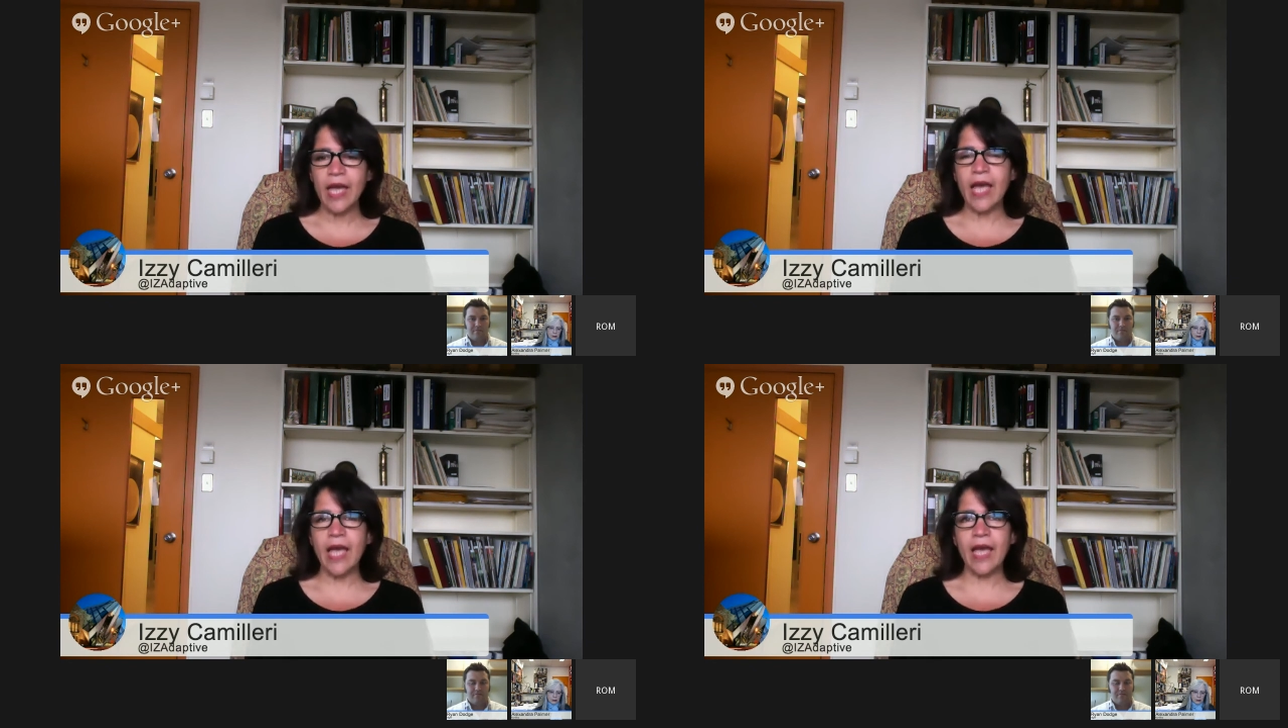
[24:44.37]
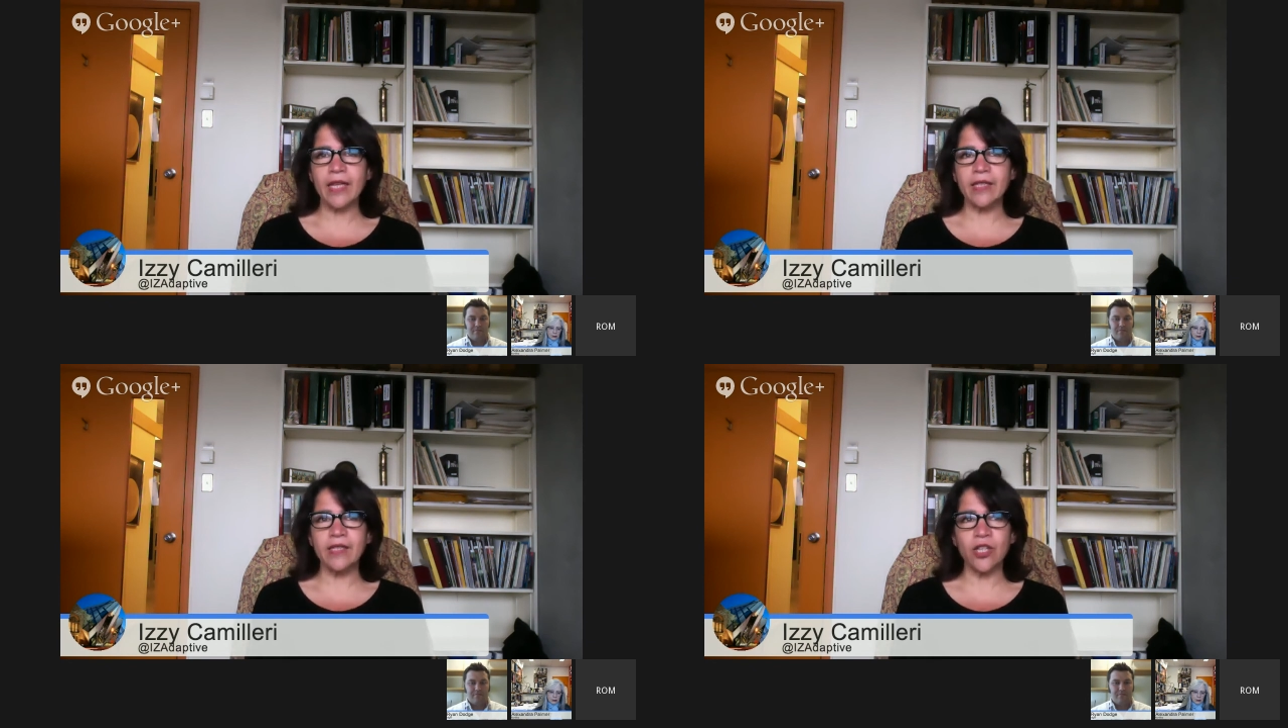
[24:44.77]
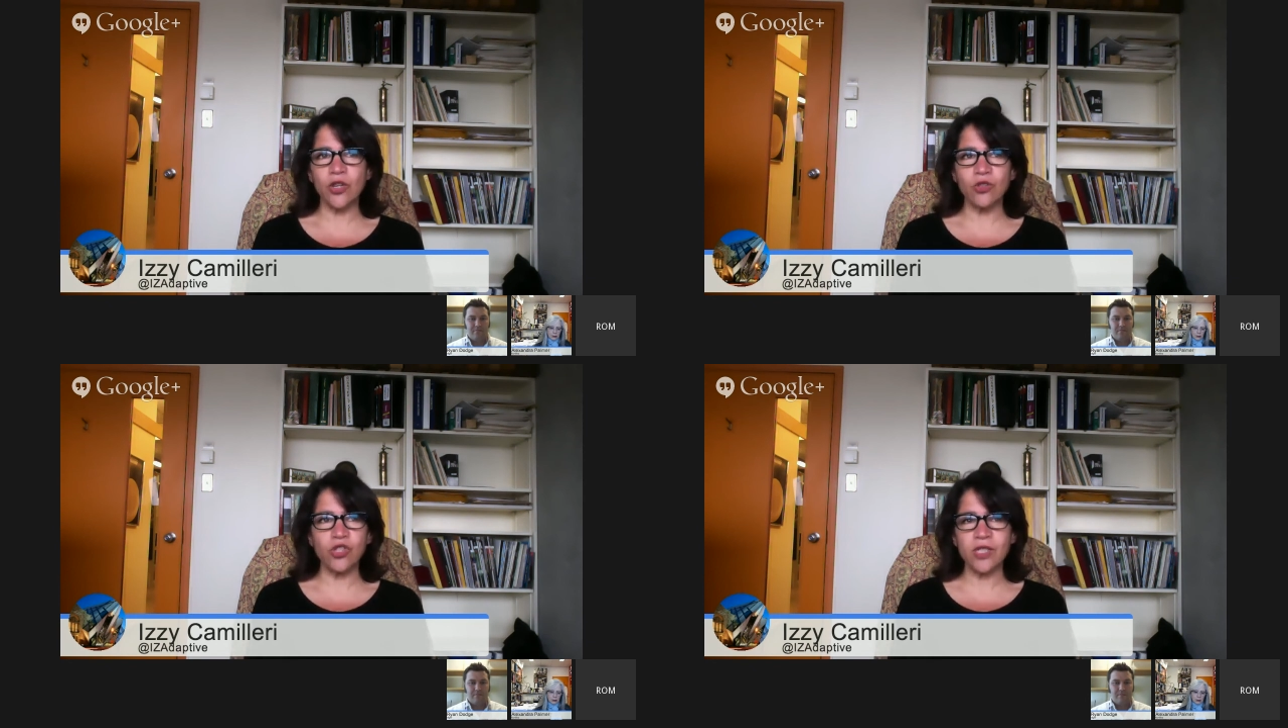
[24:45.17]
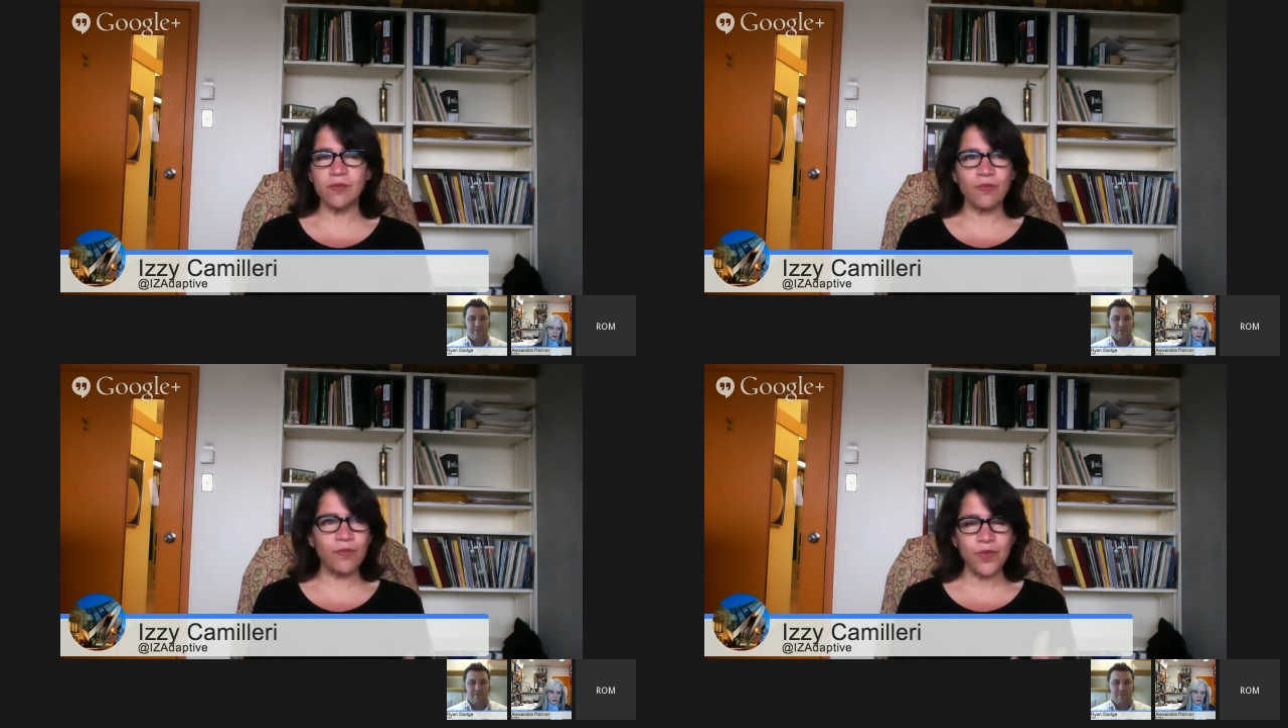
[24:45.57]
And just
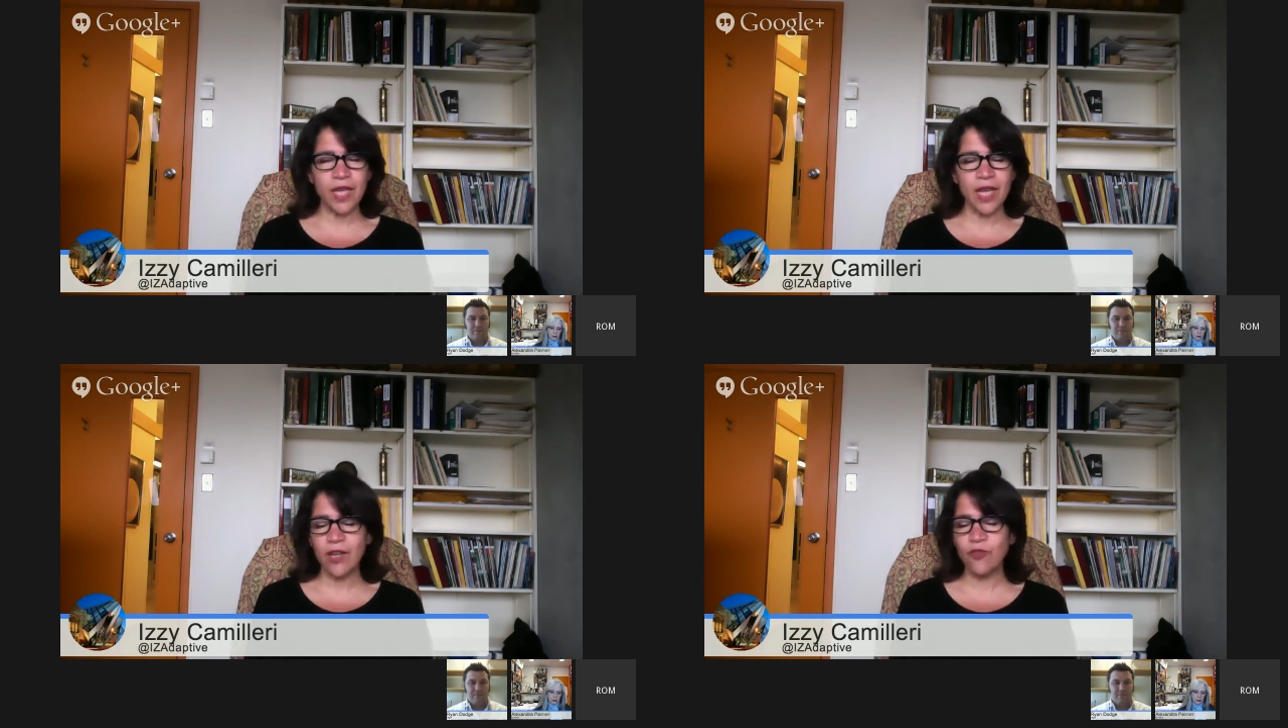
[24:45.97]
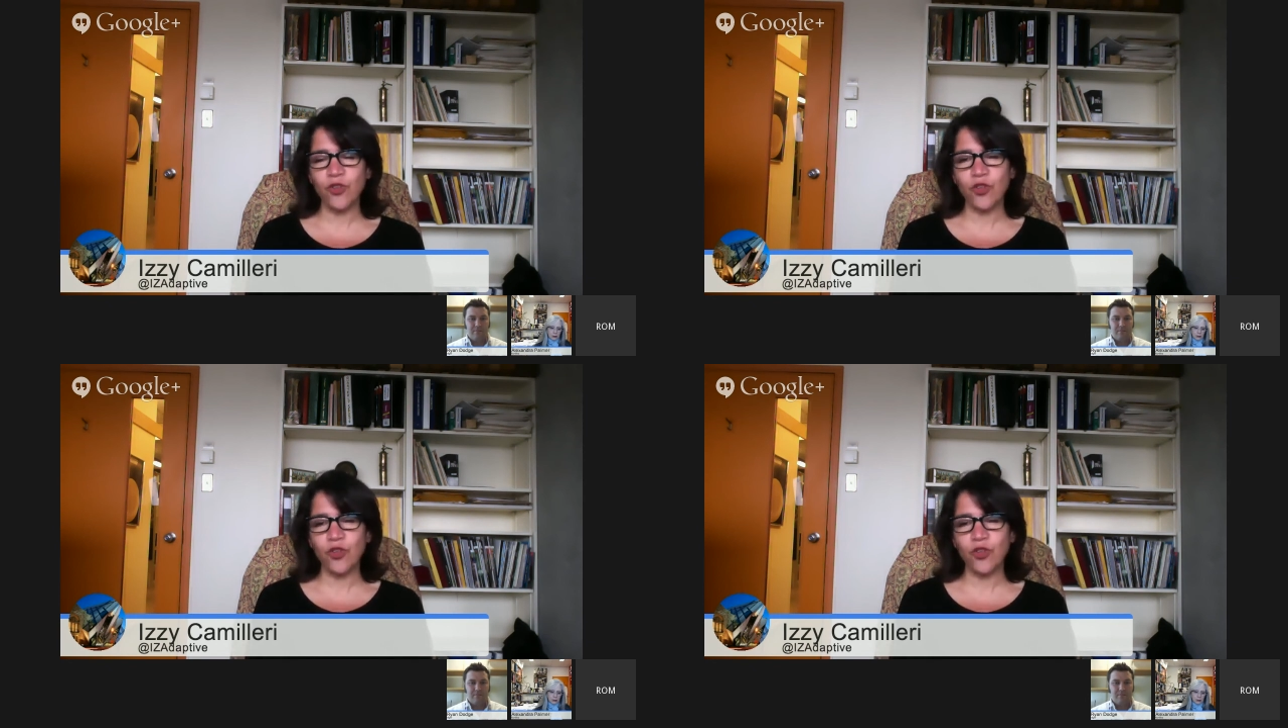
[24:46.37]
taking for